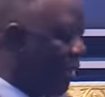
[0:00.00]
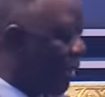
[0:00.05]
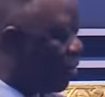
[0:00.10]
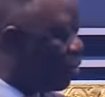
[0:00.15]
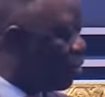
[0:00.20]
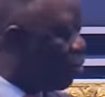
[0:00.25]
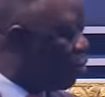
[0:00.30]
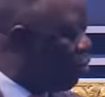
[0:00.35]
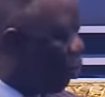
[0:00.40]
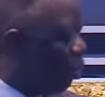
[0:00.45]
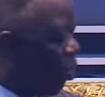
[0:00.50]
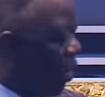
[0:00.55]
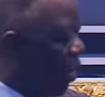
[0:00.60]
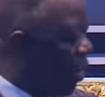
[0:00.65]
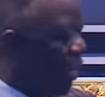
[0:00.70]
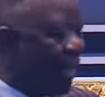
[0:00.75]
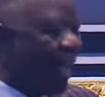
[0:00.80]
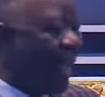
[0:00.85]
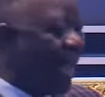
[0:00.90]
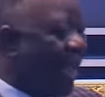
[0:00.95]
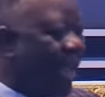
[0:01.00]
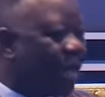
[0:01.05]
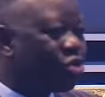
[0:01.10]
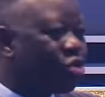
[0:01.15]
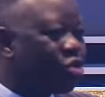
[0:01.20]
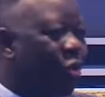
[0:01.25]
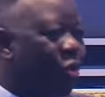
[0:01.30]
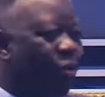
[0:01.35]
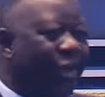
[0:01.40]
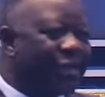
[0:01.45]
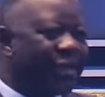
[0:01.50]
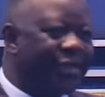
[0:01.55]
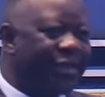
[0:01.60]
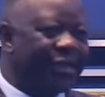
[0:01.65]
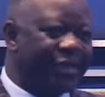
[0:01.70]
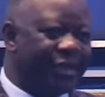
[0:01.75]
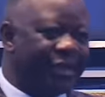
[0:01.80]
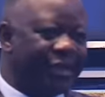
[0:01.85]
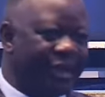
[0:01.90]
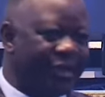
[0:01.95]
You know, we lay hands on
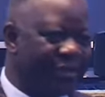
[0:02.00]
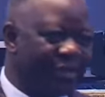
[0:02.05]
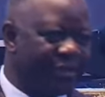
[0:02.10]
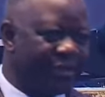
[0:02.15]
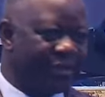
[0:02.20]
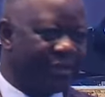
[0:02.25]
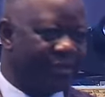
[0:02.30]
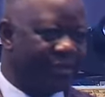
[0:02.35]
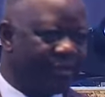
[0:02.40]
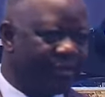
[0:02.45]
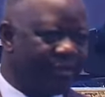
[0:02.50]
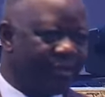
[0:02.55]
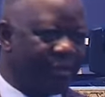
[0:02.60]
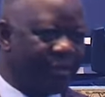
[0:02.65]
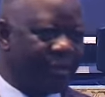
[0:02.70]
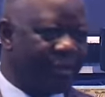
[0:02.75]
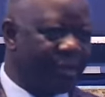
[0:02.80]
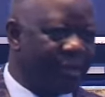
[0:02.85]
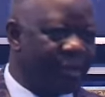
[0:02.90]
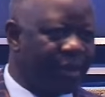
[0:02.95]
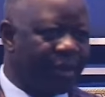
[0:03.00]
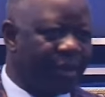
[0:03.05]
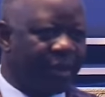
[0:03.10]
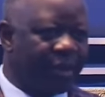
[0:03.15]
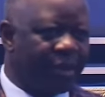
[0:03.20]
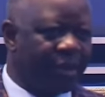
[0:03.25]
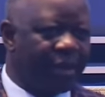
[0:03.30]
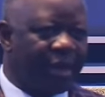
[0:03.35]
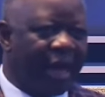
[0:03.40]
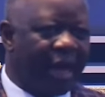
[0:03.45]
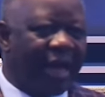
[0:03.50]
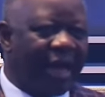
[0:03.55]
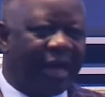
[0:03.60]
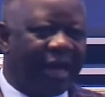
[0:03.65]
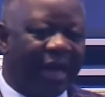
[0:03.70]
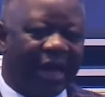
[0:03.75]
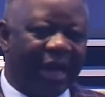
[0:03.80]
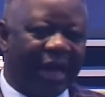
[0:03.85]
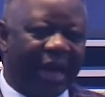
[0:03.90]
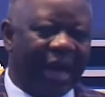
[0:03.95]
magicians.
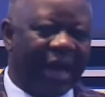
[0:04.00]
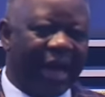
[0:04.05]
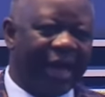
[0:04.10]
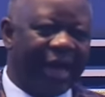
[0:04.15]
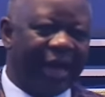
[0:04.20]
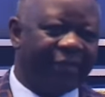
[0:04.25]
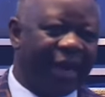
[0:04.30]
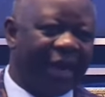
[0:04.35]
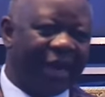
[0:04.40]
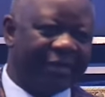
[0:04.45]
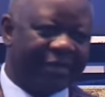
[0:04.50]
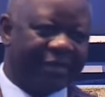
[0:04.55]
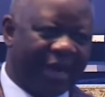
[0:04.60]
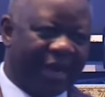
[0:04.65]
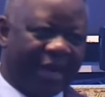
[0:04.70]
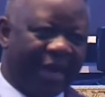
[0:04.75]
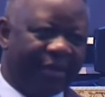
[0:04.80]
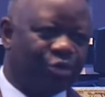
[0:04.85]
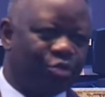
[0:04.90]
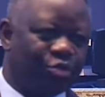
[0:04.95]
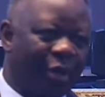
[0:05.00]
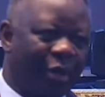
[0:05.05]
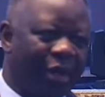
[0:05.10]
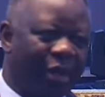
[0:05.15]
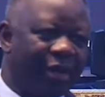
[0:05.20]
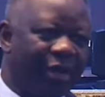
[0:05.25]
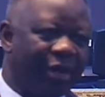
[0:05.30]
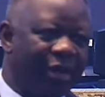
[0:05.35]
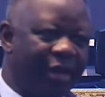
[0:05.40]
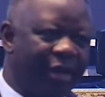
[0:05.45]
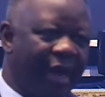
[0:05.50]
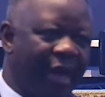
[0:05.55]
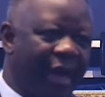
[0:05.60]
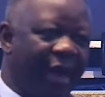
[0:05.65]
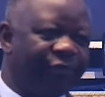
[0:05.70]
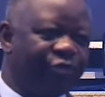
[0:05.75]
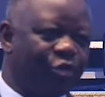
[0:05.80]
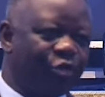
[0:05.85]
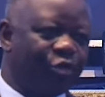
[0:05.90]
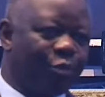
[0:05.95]
I have had times when I
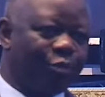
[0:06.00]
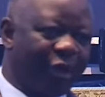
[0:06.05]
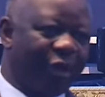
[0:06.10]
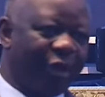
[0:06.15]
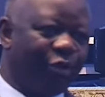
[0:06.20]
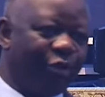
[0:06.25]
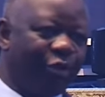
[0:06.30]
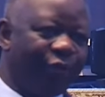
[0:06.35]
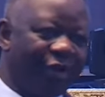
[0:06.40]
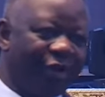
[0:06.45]
have to pray over